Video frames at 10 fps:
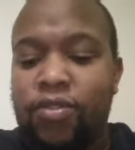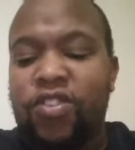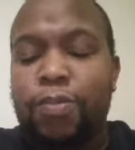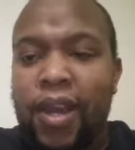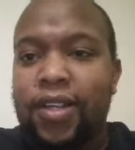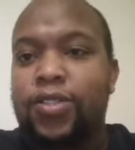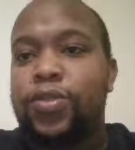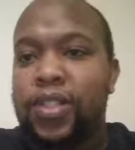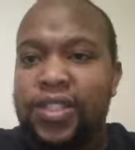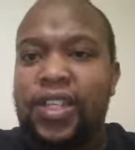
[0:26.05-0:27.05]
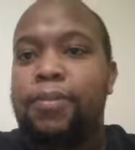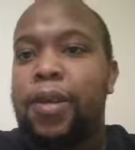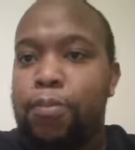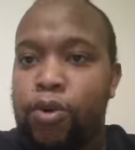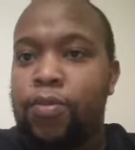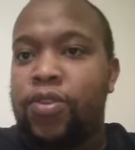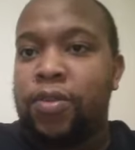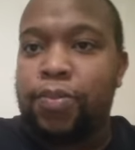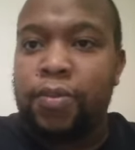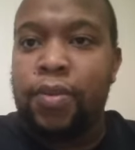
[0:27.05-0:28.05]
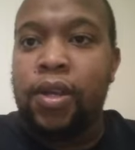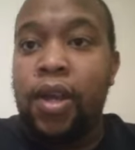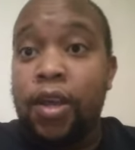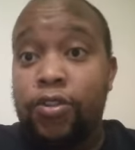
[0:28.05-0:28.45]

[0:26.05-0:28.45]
respect to the team that brought him to the premier,